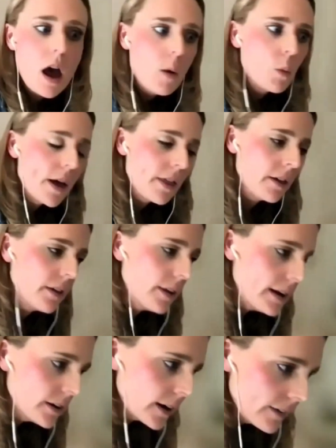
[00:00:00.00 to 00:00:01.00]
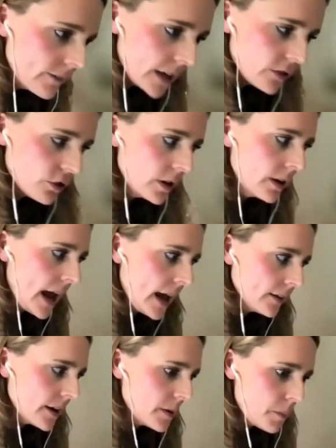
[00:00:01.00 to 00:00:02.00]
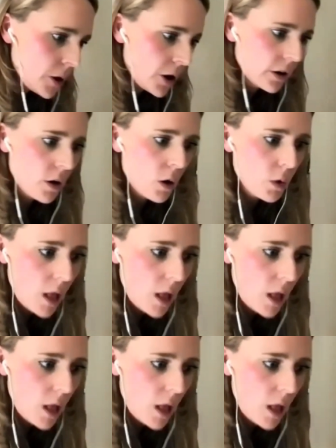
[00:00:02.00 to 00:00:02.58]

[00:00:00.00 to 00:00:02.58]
whether the London Convention and London Protocol